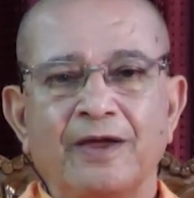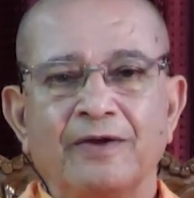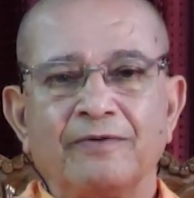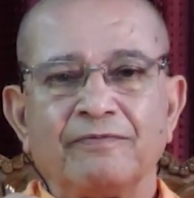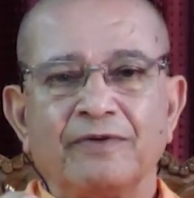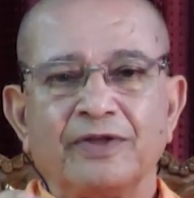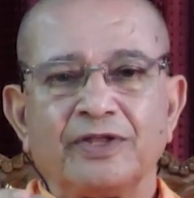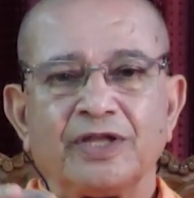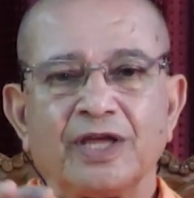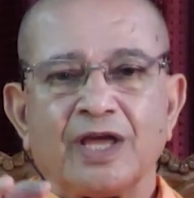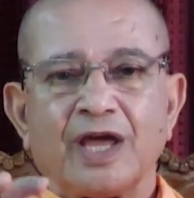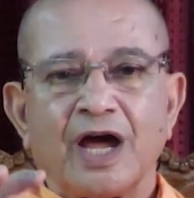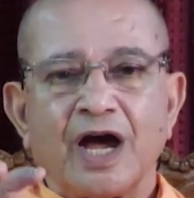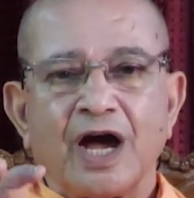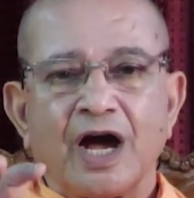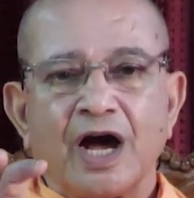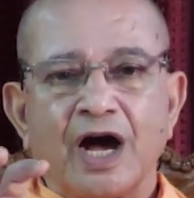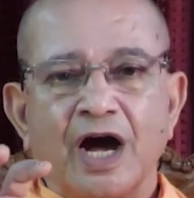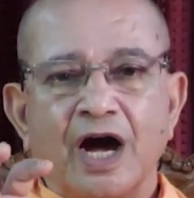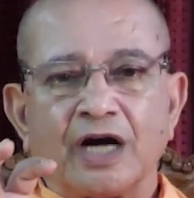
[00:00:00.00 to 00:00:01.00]
when the
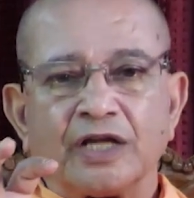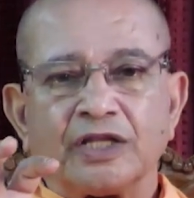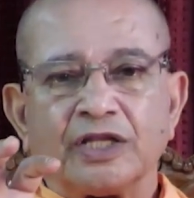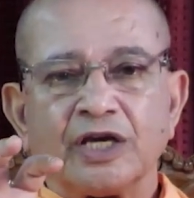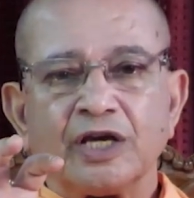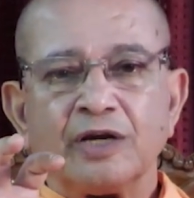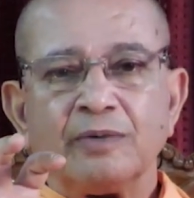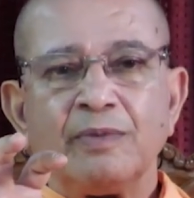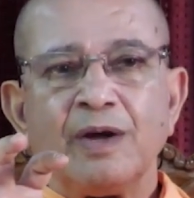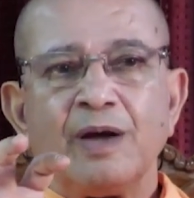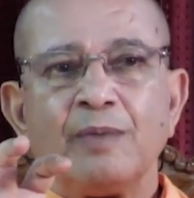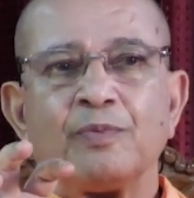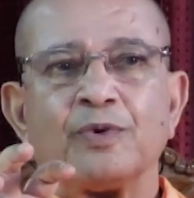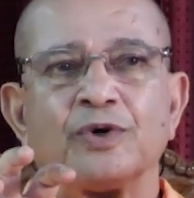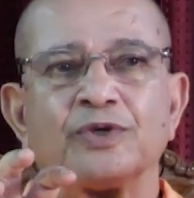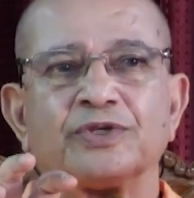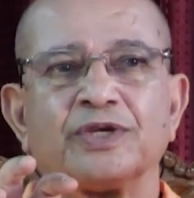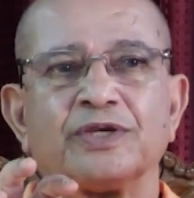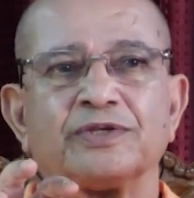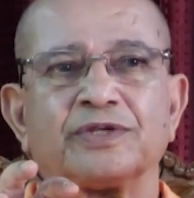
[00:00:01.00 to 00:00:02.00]
Adharma
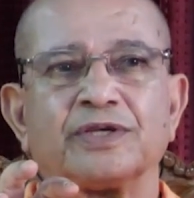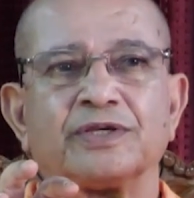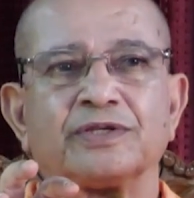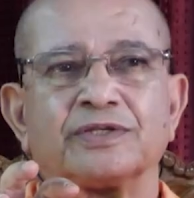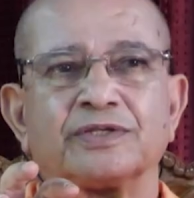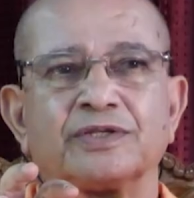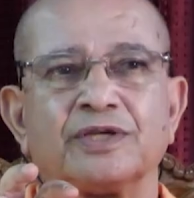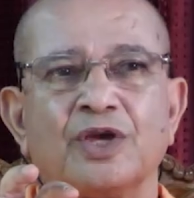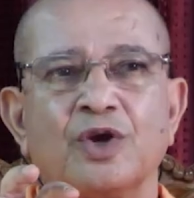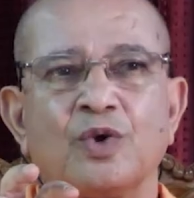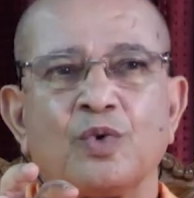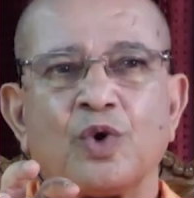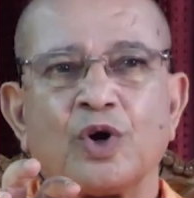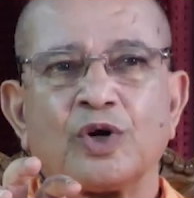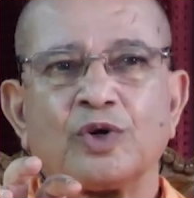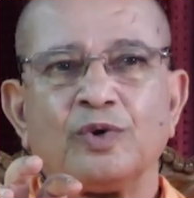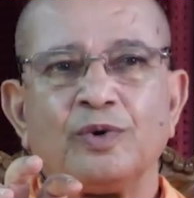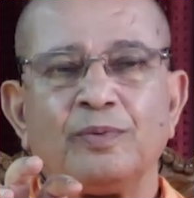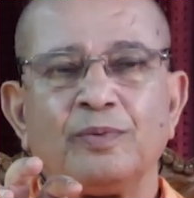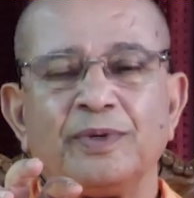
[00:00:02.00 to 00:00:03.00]
possesses, what
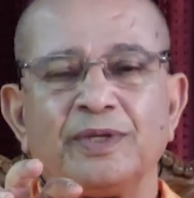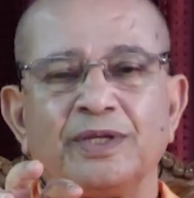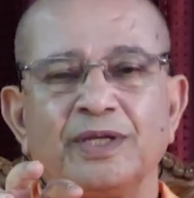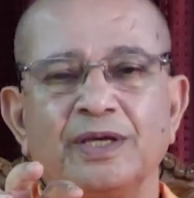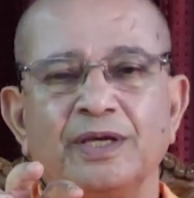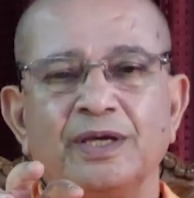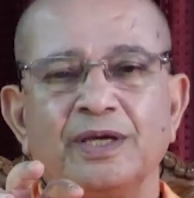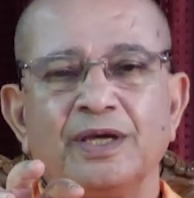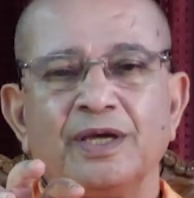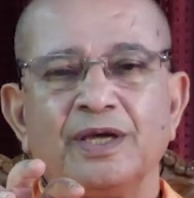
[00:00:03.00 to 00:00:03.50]
will be the